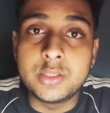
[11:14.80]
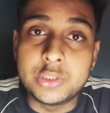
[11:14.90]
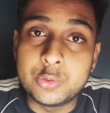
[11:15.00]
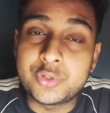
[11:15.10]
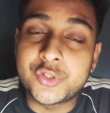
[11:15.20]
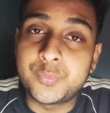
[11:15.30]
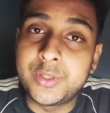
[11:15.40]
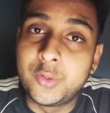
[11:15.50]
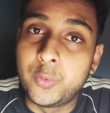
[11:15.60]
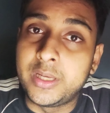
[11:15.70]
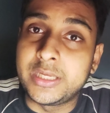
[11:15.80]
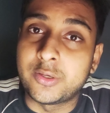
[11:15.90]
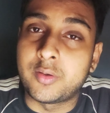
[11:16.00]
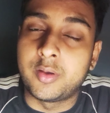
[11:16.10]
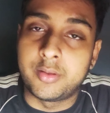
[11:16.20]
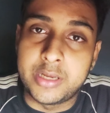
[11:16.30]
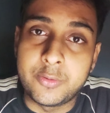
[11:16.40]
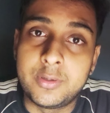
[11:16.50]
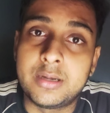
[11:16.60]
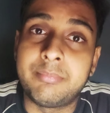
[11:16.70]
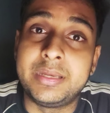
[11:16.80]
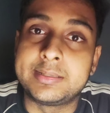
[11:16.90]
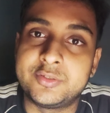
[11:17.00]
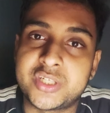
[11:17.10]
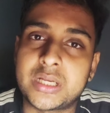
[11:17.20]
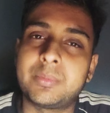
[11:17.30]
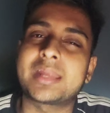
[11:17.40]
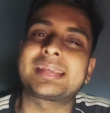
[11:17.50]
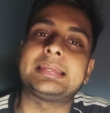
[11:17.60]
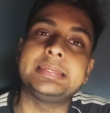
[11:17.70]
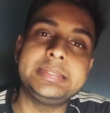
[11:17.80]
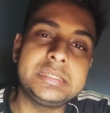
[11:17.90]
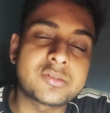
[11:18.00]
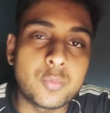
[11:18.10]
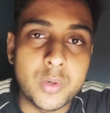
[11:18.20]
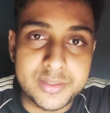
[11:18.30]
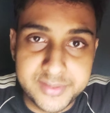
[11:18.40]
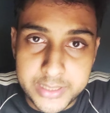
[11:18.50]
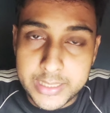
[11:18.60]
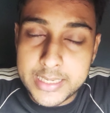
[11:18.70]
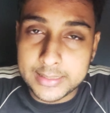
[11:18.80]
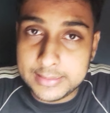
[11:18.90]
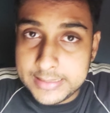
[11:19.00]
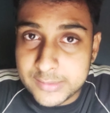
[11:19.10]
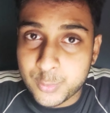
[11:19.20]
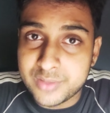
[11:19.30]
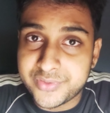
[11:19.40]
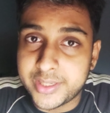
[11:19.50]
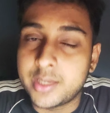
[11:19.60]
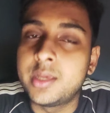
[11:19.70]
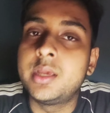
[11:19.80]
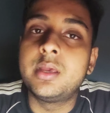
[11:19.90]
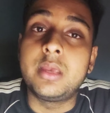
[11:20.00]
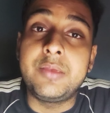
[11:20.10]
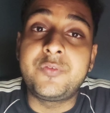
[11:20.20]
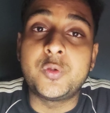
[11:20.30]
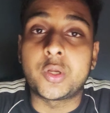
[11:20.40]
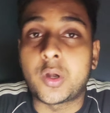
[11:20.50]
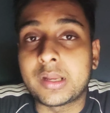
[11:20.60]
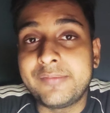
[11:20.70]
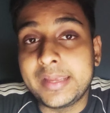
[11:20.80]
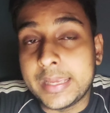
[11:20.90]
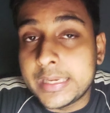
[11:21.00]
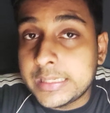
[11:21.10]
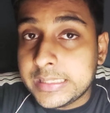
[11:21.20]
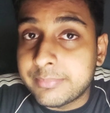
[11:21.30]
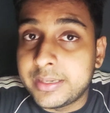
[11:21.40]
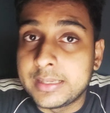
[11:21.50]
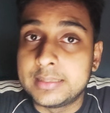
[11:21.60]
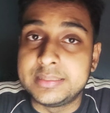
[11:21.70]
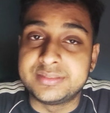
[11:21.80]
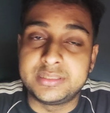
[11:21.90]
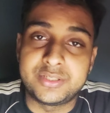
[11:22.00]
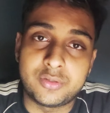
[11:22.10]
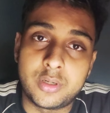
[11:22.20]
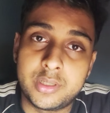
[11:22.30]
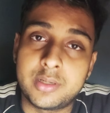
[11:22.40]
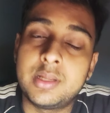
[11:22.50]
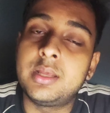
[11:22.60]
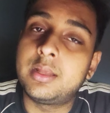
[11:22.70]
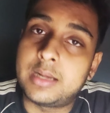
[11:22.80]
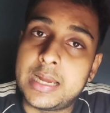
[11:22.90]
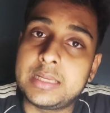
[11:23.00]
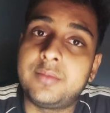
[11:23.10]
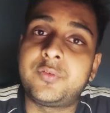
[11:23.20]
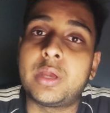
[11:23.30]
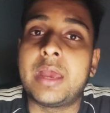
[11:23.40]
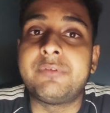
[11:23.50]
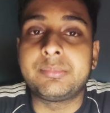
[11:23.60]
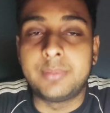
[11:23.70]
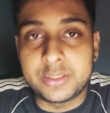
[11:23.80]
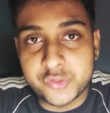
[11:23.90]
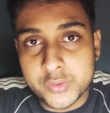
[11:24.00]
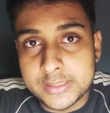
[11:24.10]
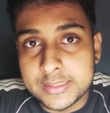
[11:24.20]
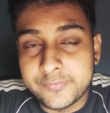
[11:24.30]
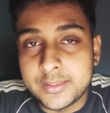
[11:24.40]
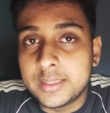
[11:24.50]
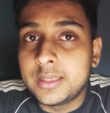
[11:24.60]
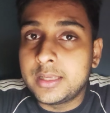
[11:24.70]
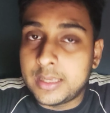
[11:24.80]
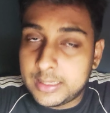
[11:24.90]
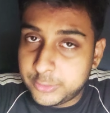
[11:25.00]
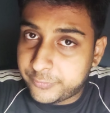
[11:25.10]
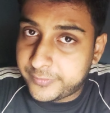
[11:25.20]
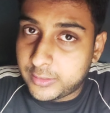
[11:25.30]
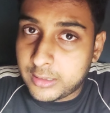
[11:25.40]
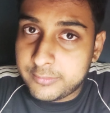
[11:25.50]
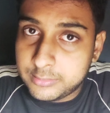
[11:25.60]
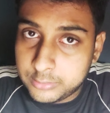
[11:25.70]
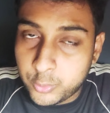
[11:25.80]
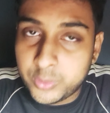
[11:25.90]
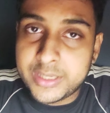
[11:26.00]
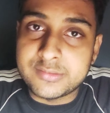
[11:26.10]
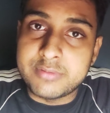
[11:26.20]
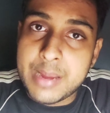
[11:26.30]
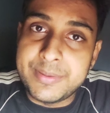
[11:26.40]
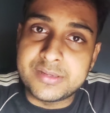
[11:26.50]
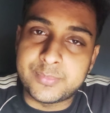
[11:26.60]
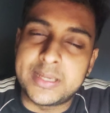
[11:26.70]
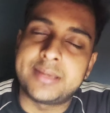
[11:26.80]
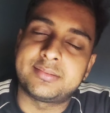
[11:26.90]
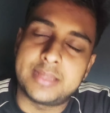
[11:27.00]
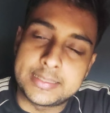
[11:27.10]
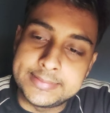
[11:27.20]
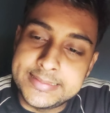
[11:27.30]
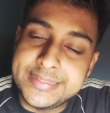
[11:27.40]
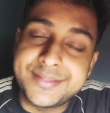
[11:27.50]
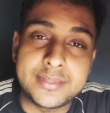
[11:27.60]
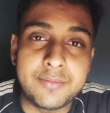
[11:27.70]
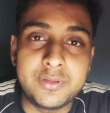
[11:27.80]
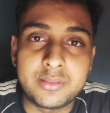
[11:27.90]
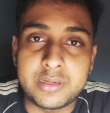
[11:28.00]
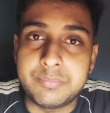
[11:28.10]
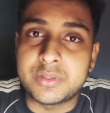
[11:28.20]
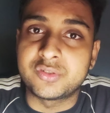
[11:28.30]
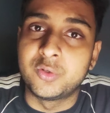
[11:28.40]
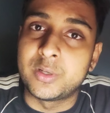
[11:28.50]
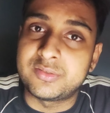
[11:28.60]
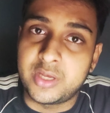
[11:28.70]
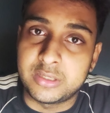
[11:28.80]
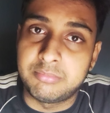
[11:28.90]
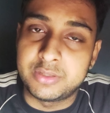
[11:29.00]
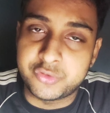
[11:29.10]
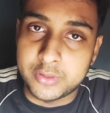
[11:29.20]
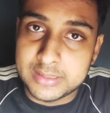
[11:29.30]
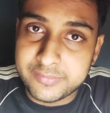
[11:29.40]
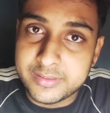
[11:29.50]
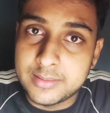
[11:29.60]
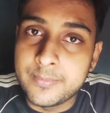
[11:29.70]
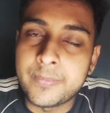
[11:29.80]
you should be doing your regular medical checkup at least once a year, at least once a year, if you are not having any medical disorder, right? If you're having blood sugar level, if you have a known case of diabetes mellitus, at least every 3 months go and check your blood sugar level.